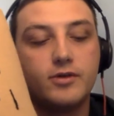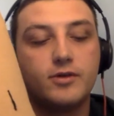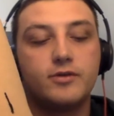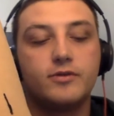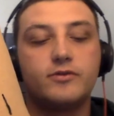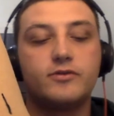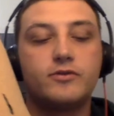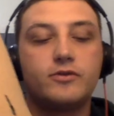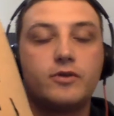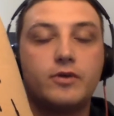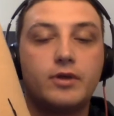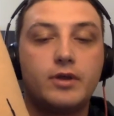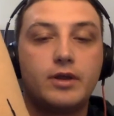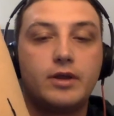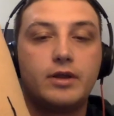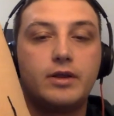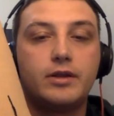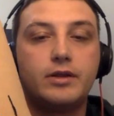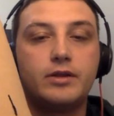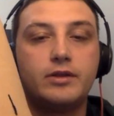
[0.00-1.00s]
is
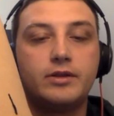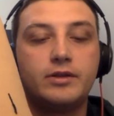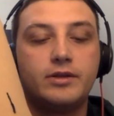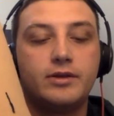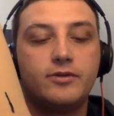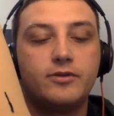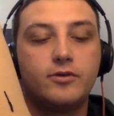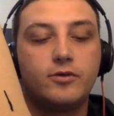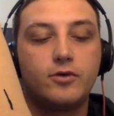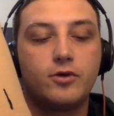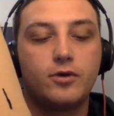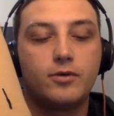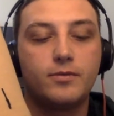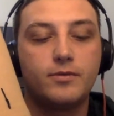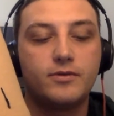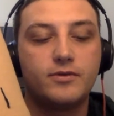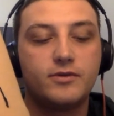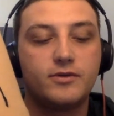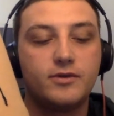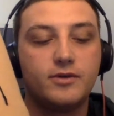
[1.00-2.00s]

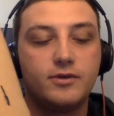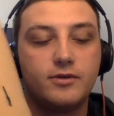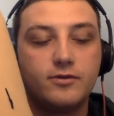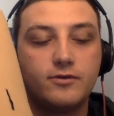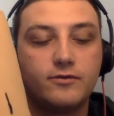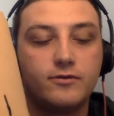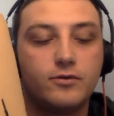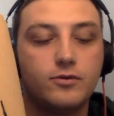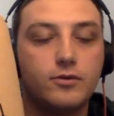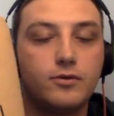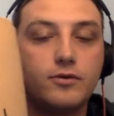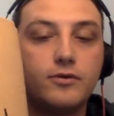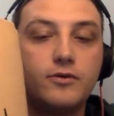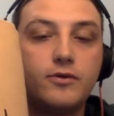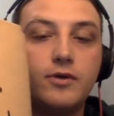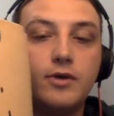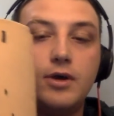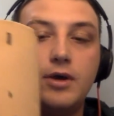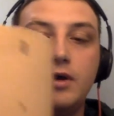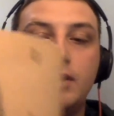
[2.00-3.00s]
Lithocarpus densiflorus.
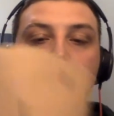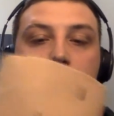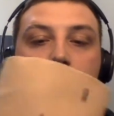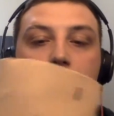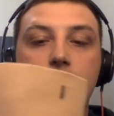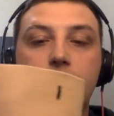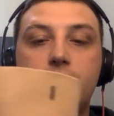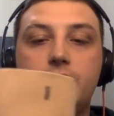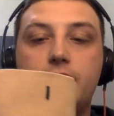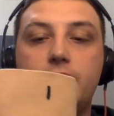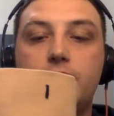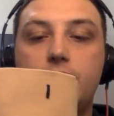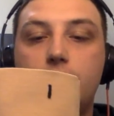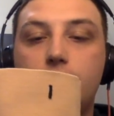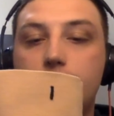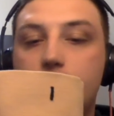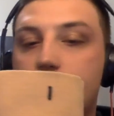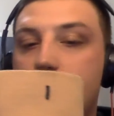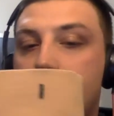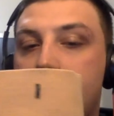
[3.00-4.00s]
Now
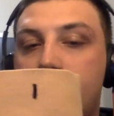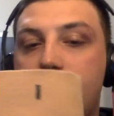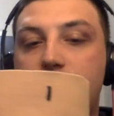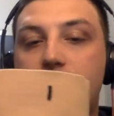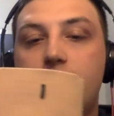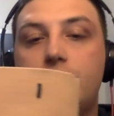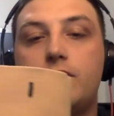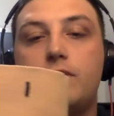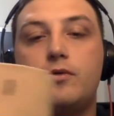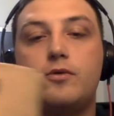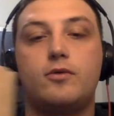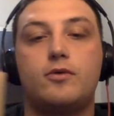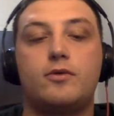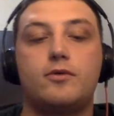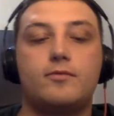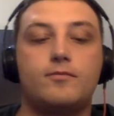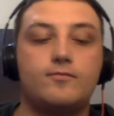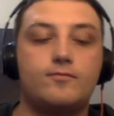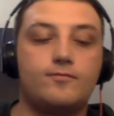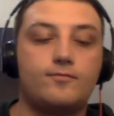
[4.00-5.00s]
on the tan oak,
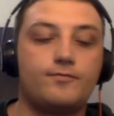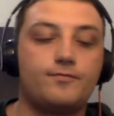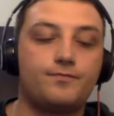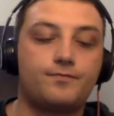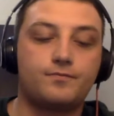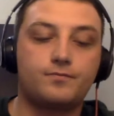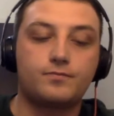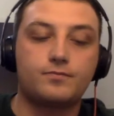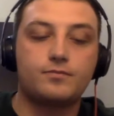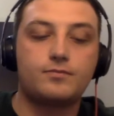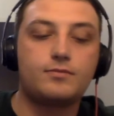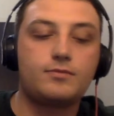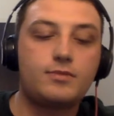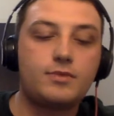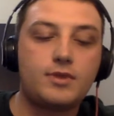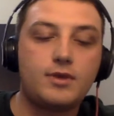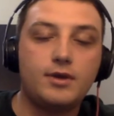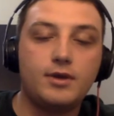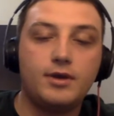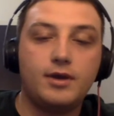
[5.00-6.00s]

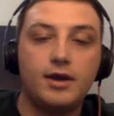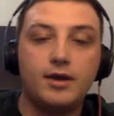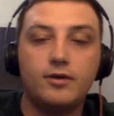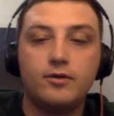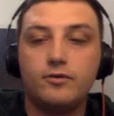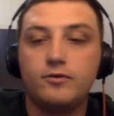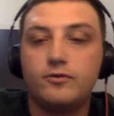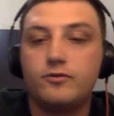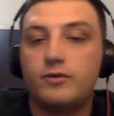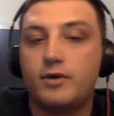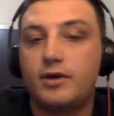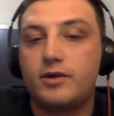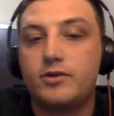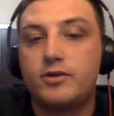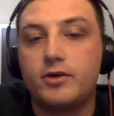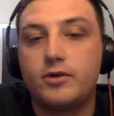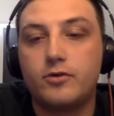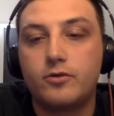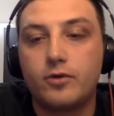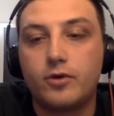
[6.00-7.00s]
cankers
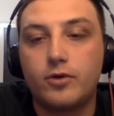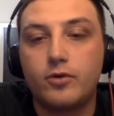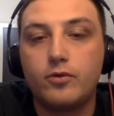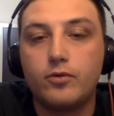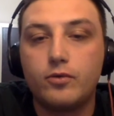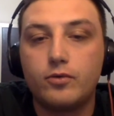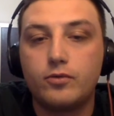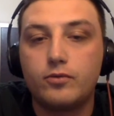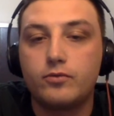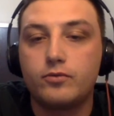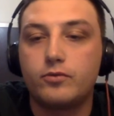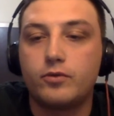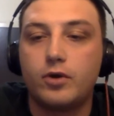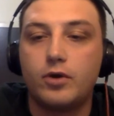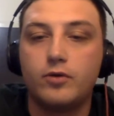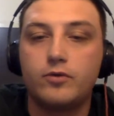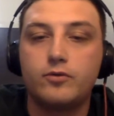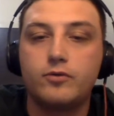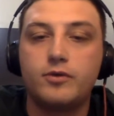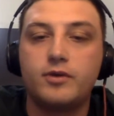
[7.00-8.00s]
actually grow
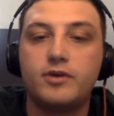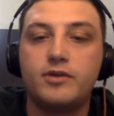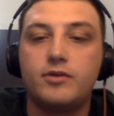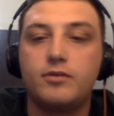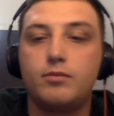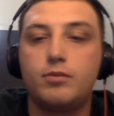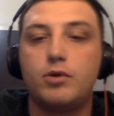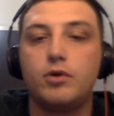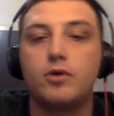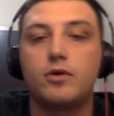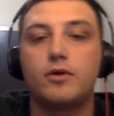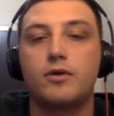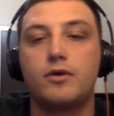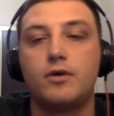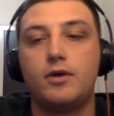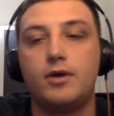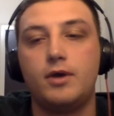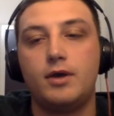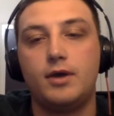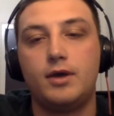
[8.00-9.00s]
underneath the bark,
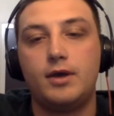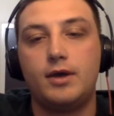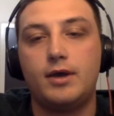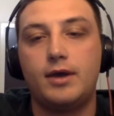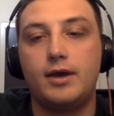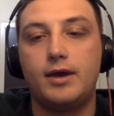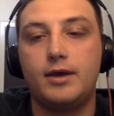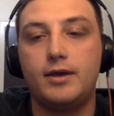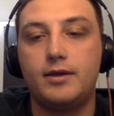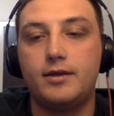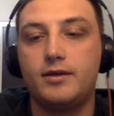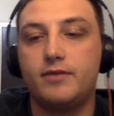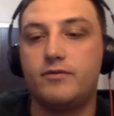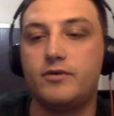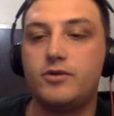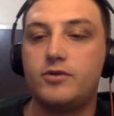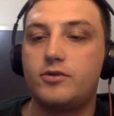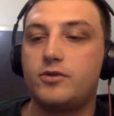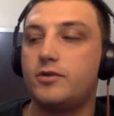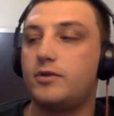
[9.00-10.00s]
and
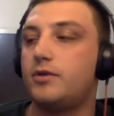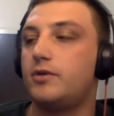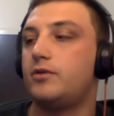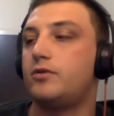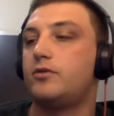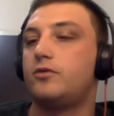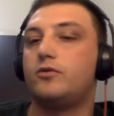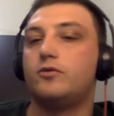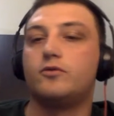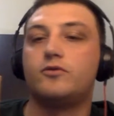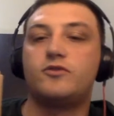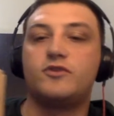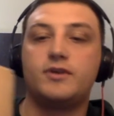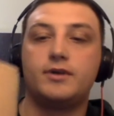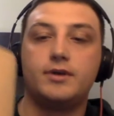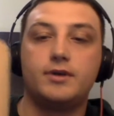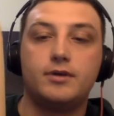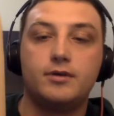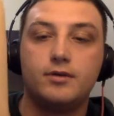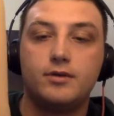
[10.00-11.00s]
eventually you'll
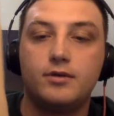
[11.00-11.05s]
see